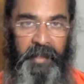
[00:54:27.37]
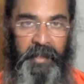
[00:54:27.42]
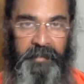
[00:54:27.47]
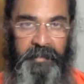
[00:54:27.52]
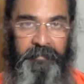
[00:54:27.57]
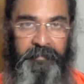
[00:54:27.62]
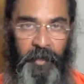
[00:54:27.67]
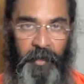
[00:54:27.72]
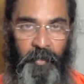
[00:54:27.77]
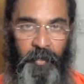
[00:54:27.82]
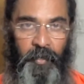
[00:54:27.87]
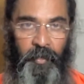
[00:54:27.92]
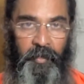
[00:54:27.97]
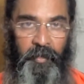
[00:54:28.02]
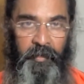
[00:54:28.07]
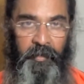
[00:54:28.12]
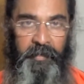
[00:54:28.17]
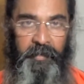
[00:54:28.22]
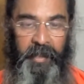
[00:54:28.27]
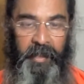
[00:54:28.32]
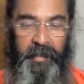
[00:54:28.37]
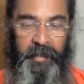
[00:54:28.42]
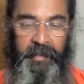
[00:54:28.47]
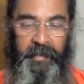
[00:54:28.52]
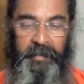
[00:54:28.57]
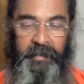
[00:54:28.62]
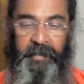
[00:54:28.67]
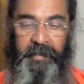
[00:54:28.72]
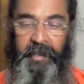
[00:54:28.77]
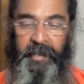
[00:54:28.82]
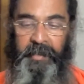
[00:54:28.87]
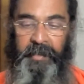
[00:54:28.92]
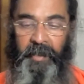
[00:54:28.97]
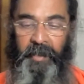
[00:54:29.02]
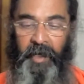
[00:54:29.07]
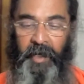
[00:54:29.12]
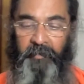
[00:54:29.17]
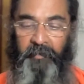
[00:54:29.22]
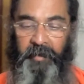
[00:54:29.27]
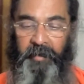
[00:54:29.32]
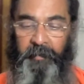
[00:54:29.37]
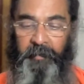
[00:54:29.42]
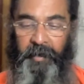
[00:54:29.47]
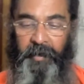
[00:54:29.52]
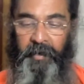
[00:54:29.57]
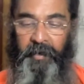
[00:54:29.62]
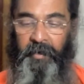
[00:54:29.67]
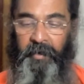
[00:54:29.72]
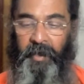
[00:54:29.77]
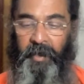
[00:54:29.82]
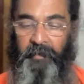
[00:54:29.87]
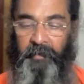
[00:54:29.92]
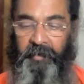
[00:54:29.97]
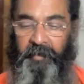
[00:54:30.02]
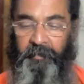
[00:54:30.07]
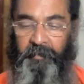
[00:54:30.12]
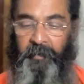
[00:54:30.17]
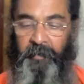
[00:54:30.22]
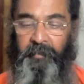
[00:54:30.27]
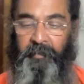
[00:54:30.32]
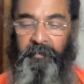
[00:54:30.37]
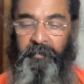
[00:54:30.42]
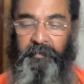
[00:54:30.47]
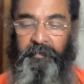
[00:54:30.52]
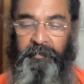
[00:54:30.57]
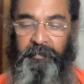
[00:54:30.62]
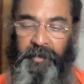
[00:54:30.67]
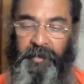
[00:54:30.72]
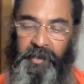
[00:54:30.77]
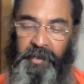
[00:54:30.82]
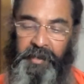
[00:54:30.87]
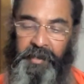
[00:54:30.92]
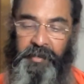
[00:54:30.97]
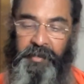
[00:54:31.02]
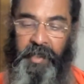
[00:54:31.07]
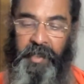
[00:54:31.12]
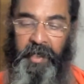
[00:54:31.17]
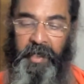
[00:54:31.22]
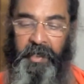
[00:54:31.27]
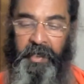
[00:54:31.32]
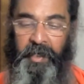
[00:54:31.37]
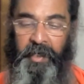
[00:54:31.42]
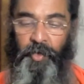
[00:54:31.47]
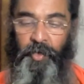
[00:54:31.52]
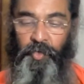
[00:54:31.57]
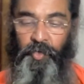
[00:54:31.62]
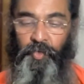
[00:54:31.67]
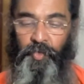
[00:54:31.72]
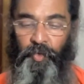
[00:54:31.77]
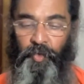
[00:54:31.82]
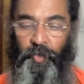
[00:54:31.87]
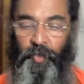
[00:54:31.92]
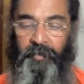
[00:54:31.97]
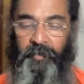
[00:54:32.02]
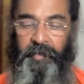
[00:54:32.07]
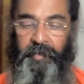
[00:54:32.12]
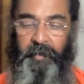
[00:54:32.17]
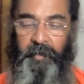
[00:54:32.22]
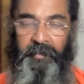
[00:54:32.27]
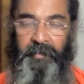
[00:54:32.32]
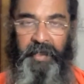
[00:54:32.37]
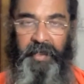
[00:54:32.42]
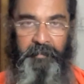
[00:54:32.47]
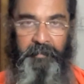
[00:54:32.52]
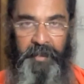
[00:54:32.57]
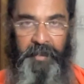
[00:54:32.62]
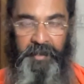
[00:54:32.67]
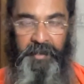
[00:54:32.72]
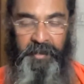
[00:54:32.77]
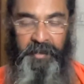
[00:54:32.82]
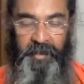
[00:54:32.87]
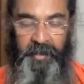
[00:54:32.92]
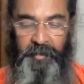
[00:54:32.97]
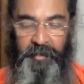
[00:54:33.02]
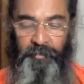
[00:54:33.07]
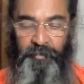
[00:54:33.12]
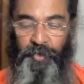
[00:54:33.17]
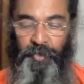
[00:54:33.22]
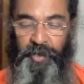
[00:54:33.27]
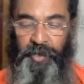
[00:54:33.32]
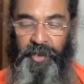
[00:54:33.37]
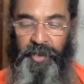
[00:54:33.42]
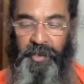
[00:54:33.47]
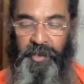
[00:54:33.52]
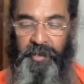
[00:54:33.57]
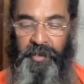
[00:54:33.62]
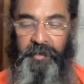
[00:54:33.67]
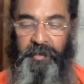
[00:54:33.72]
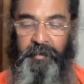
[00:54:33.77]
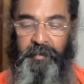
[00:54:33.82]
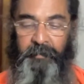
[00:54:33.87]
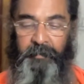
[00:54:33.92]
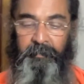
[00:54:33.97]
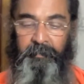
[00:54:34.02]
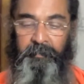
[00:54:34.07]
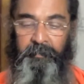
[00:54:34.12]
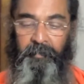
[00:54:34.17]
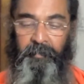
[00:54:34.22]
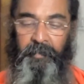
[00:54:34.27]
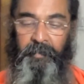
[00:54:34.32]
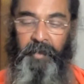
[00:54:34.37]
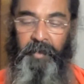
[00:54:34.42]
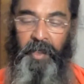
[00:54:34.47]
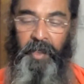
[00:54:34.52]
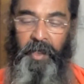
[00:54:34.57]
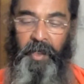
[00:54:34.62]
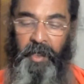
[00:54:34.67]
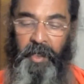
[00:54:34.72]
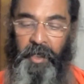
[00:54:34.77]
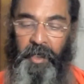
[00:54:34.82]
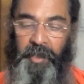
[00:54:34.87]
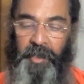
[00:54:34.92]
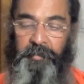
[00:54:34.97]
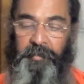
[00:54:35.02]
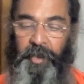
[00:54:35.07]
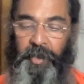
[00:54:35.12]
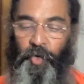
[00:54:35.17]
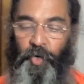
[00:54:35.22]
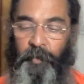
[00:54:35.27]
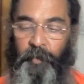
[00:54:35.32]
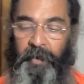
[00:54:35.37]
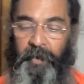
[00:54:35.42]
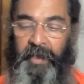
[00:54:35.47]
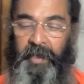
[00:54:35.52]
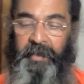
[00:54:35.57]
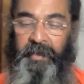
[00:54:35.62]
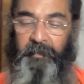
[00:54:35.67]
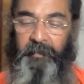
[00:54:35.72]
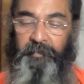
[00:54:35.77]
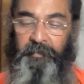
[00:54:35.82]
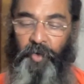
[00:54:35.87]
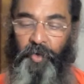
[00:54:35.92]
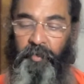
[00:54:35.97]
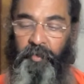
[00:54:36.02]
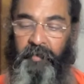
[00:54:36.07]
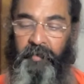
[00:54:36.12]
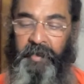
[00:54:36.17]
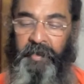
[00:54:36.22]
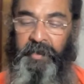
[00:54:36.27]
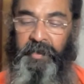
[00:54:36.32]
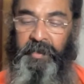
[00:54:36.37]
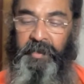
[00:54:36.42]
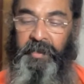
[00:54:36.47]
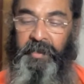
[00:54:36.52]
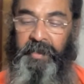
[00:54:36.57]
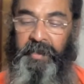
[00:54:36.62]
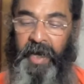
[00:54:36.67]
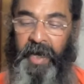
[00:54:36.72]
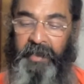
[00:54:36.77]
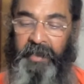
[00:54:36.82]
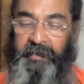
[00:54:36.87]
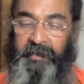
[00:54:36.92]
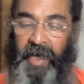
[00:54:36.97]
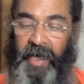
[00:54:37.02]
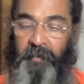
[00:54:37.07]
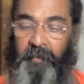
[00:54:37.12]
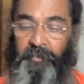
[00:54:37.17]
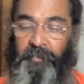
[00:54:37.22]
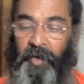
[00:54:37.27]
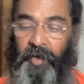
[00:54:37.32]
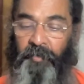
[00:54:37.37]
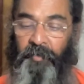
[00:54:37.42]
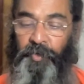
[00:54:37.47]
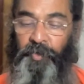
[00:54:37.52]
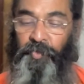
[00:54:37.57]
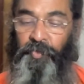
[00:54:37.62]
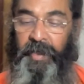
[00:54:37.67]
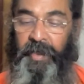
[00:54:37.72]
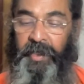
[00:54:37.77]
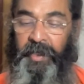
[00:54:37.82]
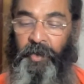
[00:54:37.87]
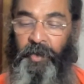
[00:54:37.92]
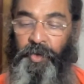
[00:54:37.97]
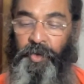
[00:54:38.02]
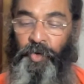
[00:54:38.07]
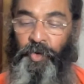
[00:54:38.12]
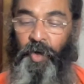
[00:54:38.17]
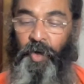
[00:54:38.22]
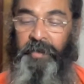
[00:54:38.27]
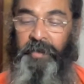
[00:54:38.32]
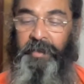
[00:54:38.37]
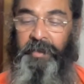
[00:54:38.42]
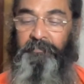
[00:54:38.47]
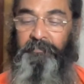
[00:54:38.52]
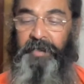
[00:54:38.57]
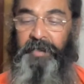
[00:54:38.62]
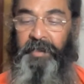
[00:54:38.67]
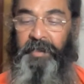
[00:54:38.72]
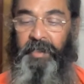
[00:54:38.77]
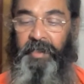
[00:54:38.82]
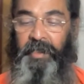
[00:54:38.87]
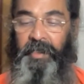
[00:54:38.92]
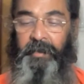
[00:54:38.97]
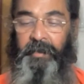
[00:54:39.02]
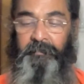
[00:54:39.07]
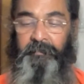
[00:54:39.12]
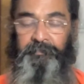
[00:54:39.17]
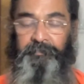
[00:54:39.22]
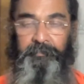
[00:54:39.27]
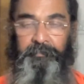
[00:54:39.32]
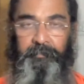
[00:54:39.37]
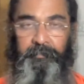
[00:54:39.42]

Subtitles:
This fellow that he is saying, avipaha, avipam, he is there in control of them. That means these buddhis. Rasmi rupa debyo bhavanti. Tasam prabhutveno yo divyati.